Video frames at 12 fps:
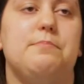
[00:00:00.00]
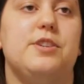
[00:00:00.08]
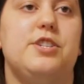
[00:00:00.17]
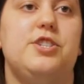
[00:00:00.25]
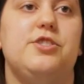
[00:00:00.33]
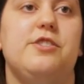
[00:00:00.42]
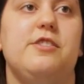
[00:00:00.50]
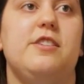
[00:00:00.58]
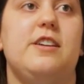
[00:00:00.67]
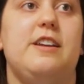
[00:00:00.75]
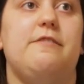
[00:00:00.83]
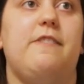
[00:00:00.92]
I'm pretty sure
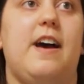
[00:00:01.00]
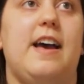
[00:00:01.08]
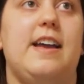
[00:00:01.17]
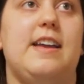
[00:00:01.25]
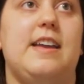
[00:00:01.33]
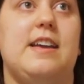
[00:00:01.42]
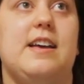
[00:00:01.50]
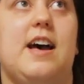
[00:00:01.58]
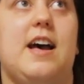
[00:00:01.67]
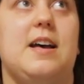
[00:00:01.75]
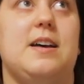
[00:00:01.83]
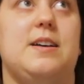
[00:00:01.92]
if
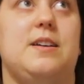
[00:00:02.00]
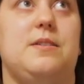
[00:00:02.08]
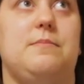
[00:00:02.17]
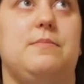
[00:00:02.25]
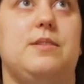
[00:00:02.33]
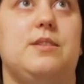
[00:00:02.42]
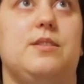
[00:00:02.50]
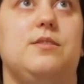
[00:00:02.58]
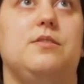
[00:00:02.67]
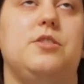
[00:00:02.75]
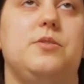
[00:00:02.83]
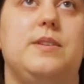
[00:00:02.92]
I
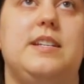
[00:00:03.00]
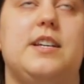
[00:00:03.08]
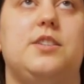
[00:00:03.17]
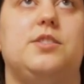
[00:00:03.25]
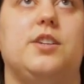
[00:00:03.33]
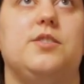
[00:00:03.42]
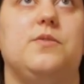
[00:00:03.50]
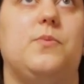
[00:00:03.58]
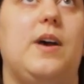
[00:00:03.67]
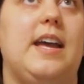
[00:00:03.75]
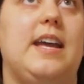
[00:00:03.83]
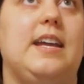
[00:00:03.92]
do it a certain
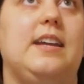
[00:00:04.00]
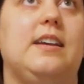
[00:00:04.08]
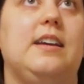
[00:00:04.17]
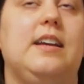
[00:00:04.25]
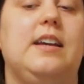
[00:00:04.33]
way,